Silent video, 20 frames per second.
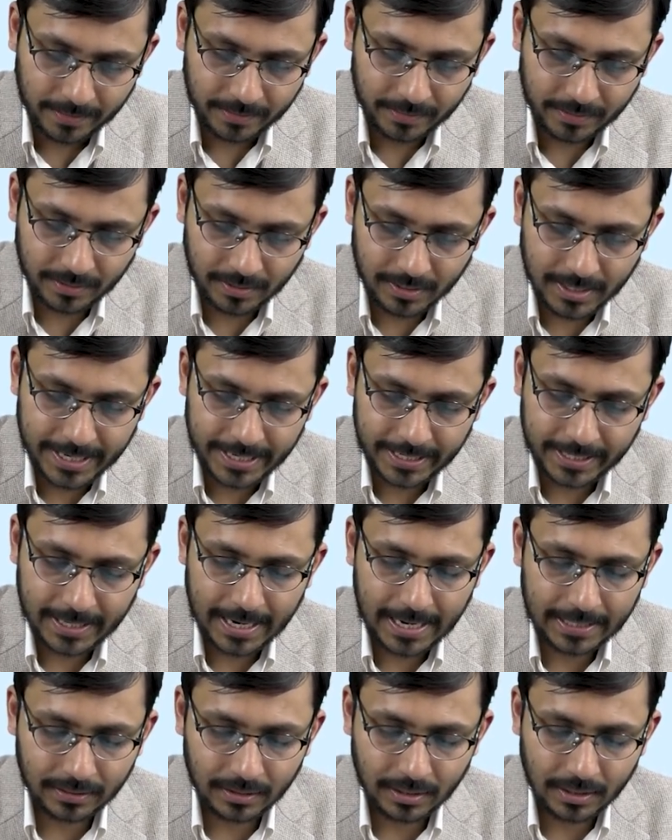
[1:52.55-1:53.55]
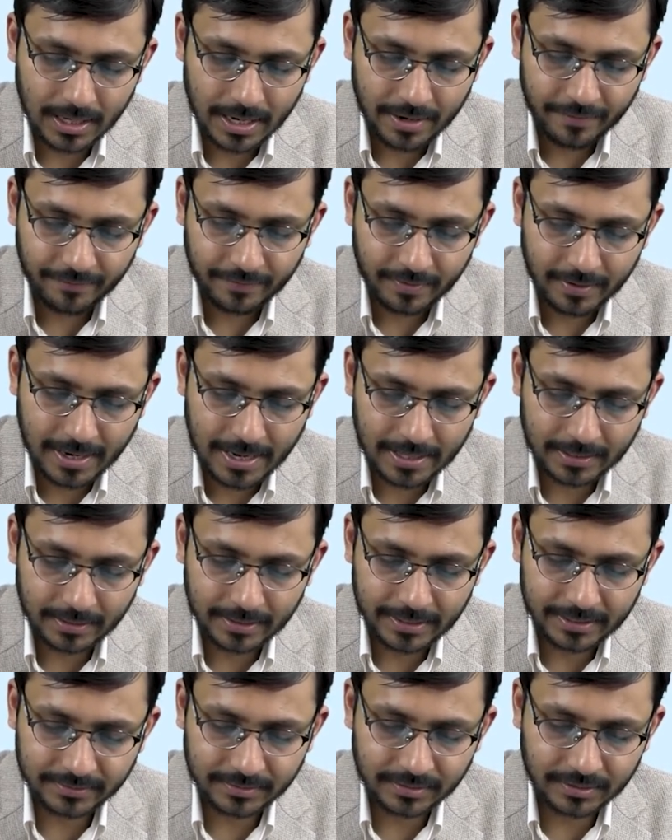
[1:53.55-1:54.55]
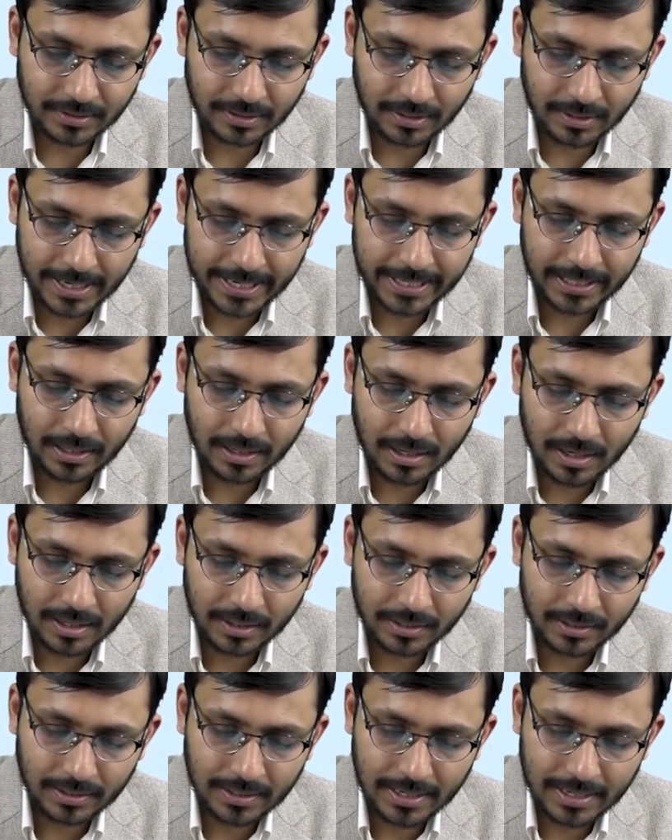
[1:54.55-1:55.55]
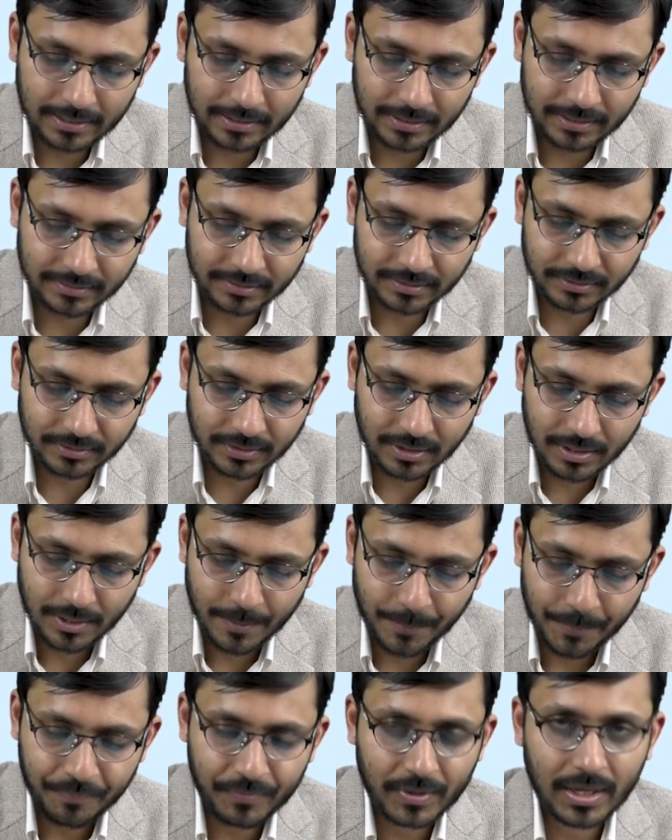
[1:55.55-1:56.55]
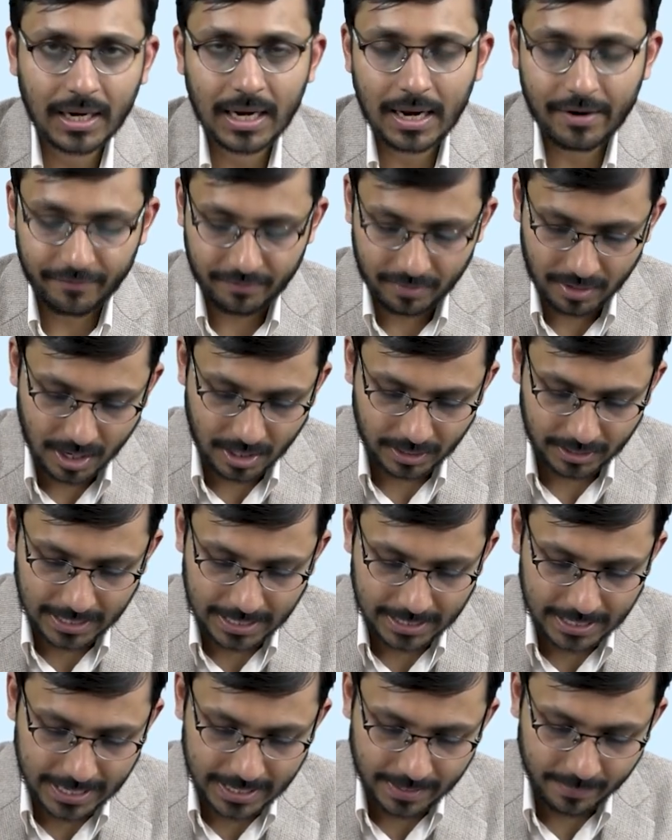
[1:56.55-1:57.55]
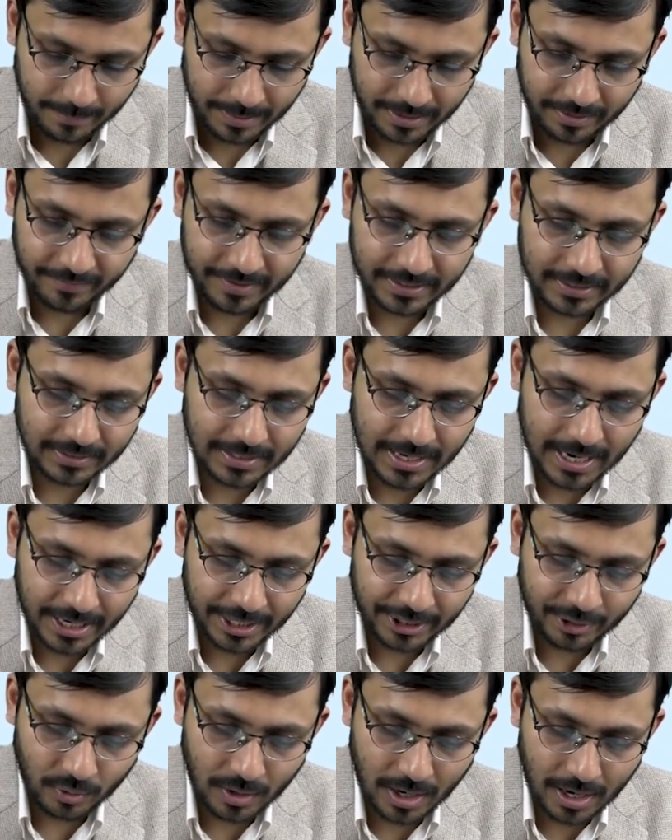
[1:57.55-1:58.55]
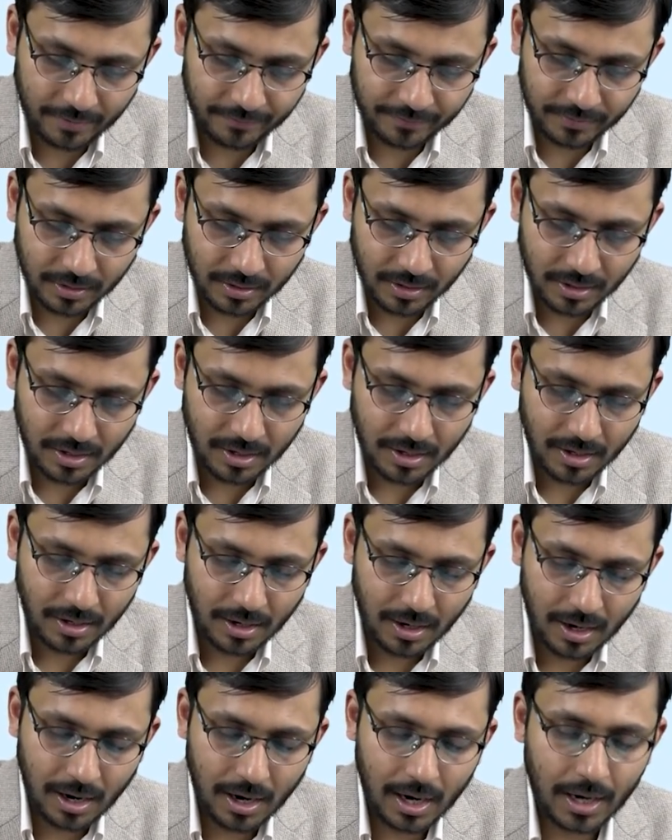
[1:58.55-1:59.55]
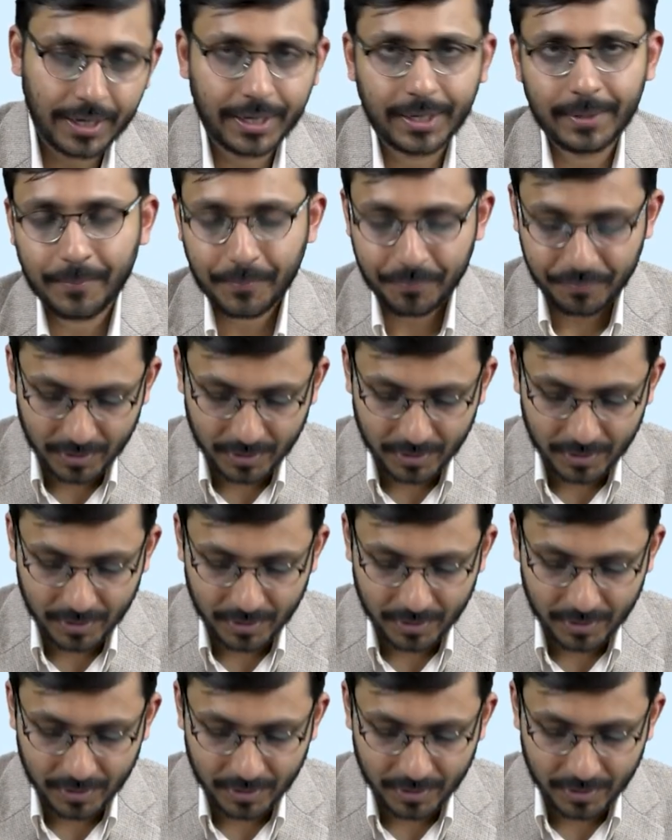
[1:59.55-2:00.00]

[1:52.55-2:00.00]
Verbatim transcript: the right and the left, and this is the right lung, and this is the left lung, and in between that you have the heart.